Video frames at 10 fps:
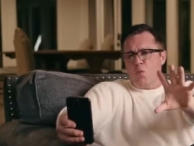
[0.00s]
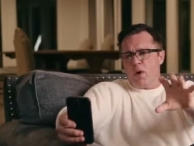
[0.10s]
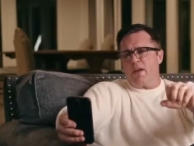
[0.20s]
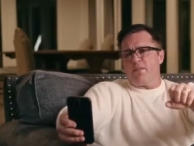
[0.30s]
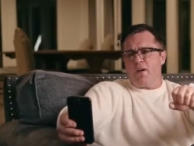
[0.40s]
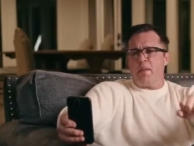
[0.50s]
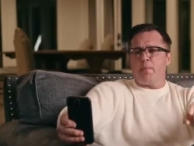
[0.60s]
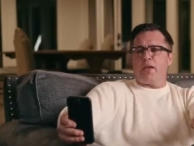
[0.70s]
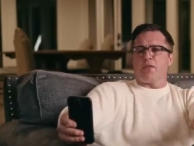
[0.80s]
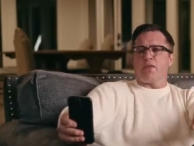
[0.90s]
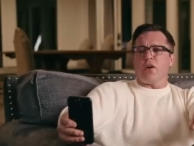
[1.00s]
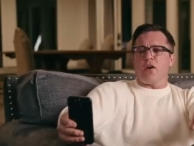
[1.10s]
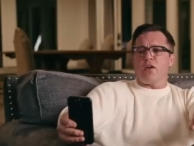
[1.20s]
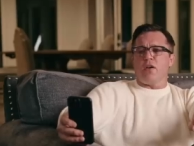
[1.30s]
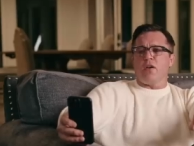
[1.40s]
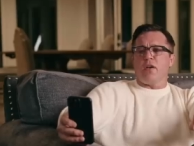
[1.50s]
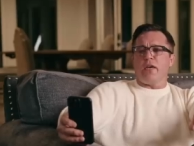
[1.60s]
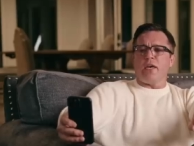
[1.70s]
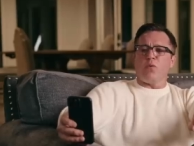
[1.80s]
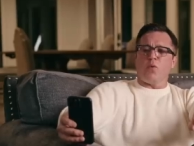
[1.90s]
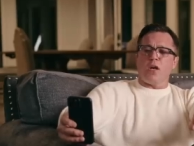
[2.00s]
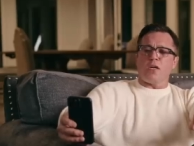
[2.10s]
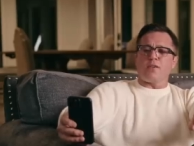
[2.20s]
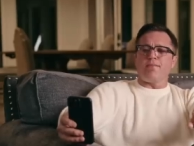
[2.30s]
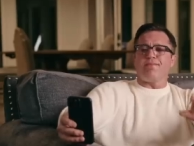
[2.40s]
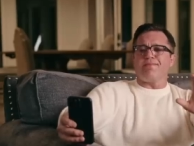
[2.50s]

When I fought Petr Yan, it was,